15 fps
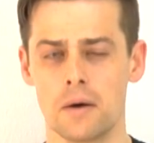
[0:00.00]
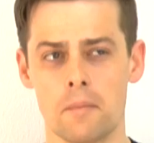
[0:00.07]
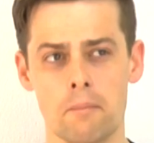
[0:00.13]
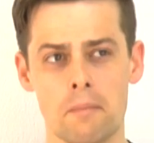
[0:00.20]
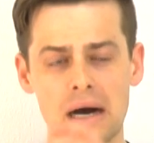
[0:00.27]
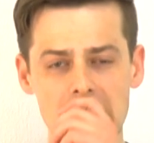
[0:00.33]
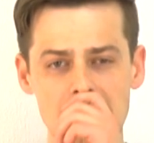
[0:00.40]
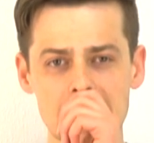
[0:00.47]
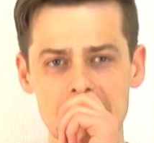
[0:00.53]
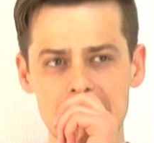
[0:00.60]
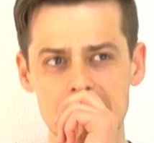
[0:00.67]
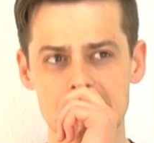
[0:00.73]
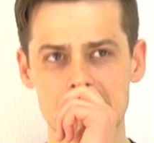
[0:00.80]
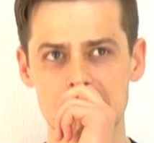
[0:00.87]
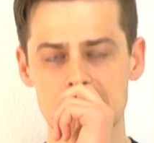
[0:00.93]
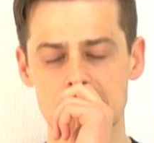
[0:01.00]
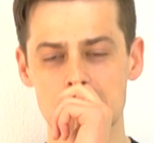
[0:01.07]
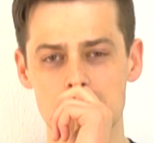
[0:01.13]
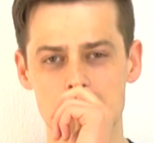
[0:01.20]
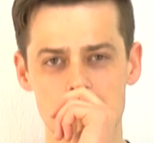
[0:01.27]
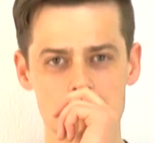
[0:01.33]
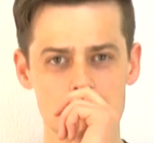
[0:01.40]
My
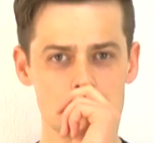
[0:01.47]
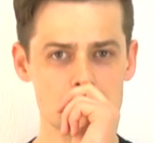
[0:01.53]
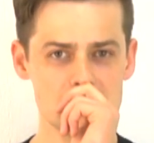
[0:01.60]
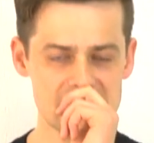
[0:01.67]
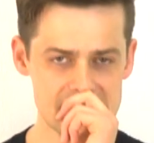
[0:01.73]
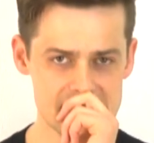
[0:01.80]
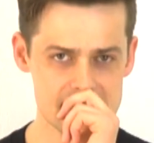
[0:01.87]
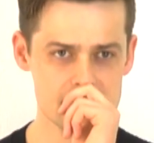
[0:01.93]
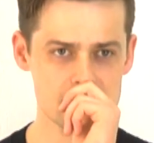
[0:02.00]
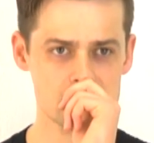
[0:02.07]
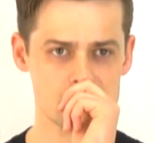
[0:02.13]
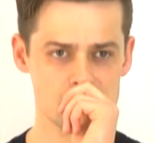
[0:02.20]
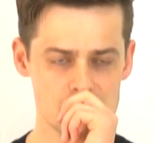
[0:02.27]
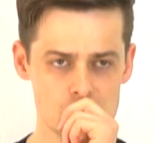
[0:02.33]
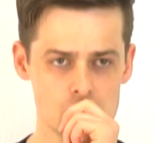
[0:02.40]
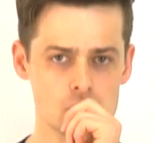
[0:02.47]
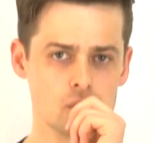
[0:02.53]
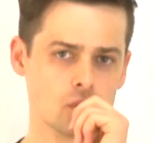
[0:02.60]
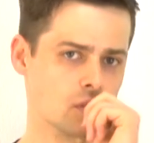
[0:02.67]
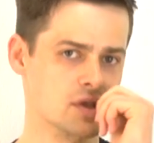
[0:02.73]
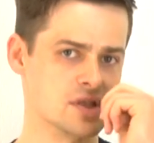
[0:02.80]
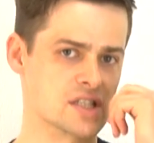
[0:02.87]
reason
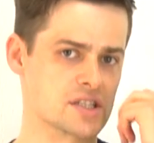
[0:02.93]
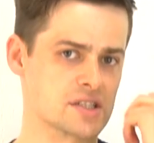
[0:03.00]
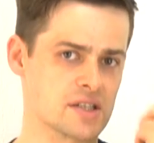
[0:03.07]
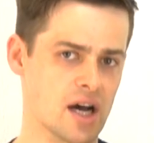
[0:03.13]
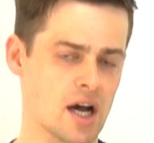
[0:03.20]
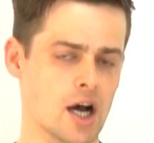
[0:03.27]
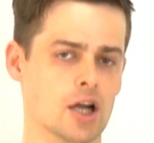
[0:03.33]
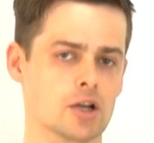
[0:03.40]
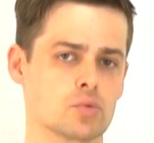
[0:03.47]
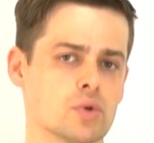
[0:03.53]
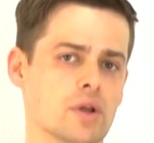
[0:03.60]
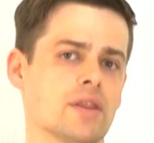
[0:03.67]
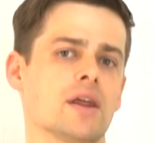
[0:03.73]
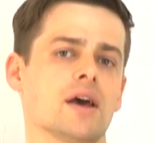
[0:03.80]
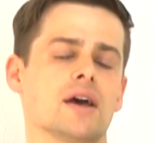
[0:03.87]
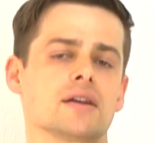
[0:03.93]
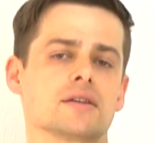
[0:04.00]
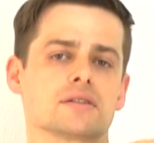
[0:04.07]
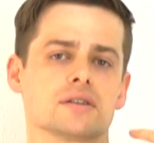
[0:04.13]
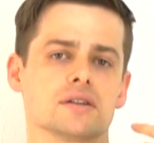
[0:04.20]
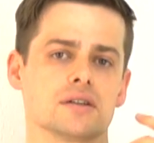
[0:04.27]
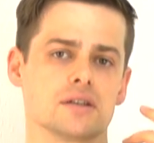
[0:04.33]
to start with
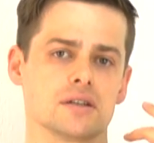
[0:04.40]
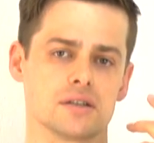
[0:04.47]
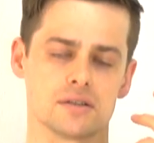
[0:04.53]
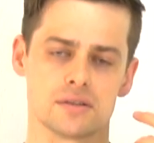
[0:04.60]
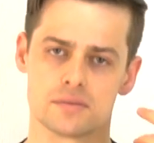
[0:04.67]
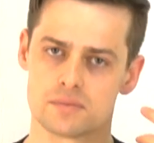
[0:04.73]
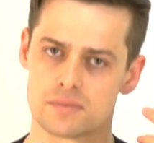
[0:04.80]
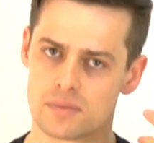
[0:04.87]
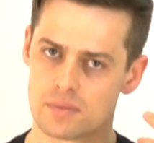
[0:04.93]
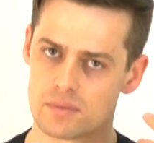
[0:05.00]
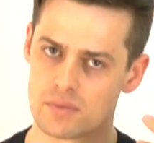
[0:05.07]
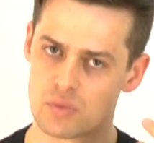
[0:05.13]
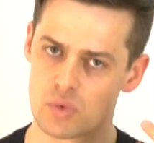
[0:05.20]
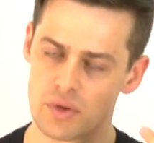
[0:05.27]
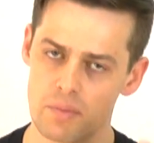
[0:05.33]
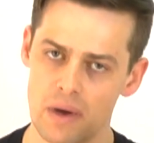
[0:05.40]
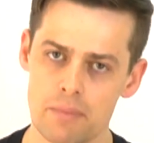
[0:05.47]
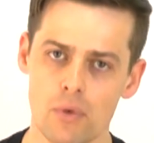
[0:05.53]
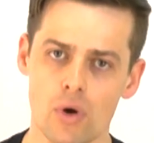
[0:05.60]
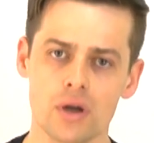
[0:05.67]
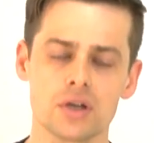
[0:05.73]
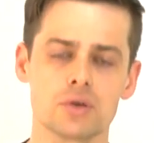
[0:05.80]
that, with my
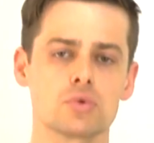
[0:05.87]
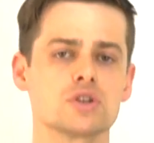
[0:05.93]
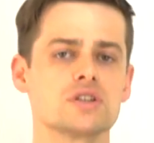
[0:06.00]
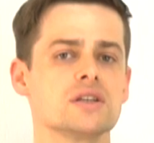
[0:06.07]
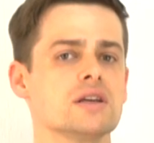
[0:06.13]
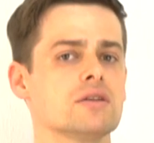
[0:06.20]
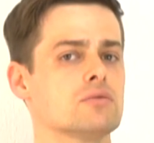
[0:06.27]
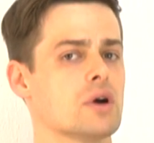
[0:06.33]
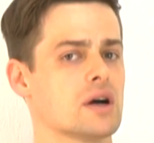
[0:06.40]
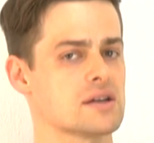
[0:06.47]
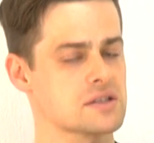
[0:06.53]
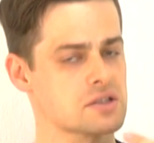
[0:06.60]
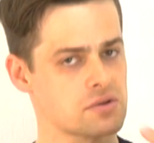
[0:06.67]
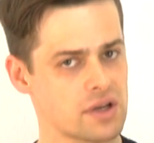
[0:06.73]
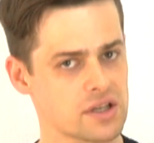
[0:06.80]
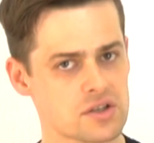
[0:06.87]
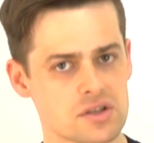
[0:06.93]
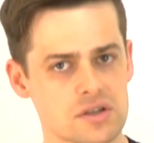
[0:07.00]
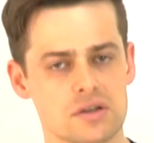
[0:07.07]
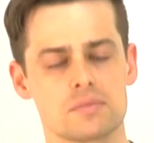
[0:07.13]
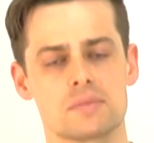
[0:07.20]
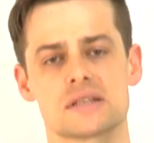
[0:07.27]
morning routine where I
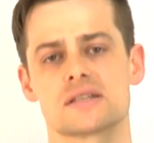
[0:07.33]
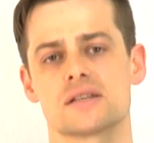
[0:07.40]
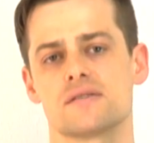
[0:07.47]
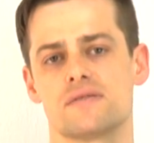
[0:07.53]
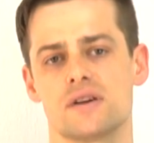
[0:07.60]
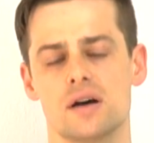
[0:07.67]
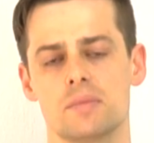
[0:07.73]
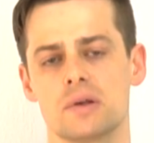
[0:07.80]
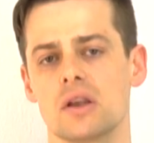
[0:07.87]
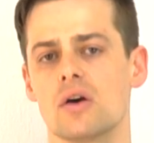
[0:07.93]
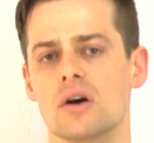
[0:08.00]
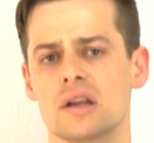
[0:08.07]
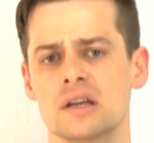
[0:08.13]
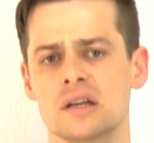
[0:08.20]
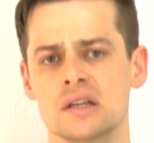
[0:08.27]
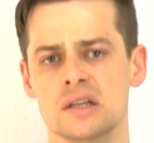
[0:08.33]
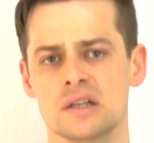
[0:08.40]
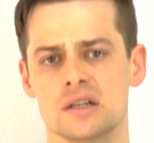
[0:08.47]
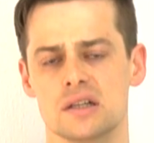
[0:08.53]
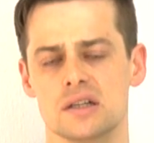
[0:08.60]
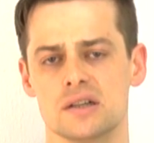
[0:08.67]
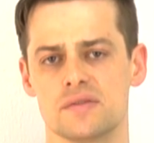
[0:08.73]
stretch myself up a lot,
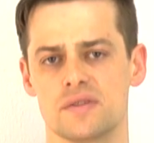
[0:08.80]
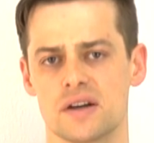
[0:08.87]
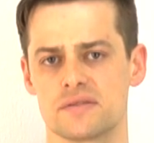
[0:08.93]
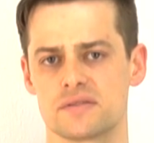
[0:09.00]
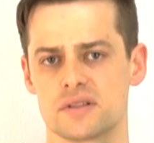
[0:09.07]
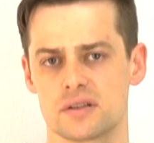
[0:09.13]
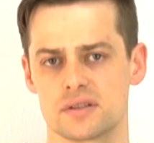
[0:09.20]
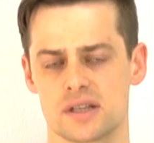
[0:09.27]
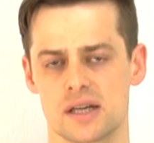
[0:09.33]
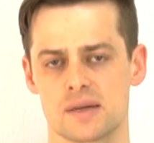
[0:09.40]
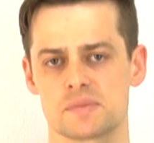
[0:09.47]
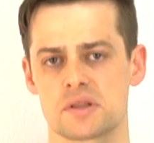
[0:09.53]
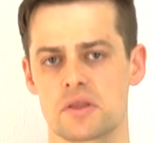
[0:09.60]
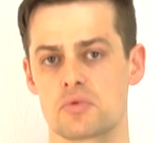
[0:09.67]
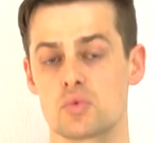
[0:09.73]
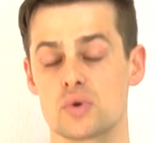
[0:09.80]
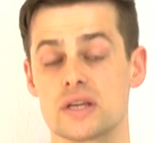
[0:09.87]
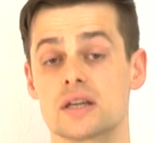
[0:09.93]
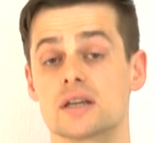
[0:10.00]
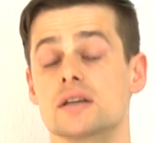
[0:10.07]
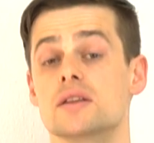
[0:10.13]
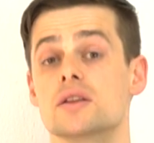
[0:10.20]
5 times in the
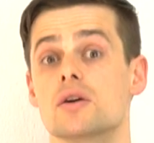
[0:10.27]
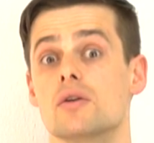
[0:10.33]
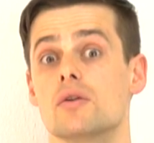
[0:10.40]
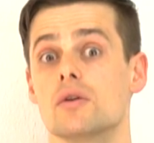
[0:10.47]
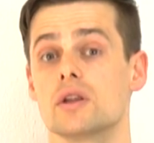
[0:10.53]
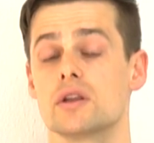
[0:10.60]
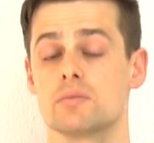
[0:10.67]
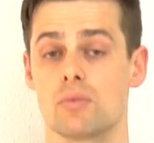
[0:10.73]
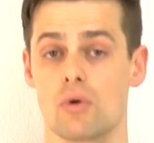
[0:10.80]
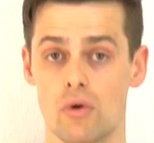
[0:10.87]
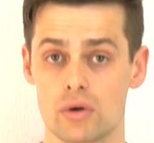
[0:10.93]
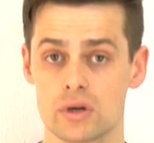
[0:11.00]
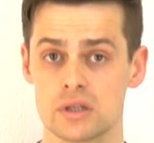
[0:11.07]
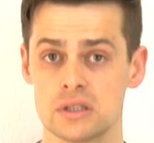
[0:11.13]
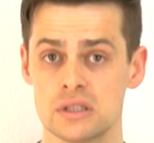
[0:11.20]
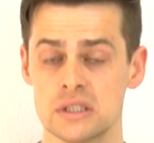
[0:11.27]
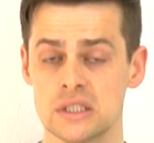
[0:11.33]
week in the early morning,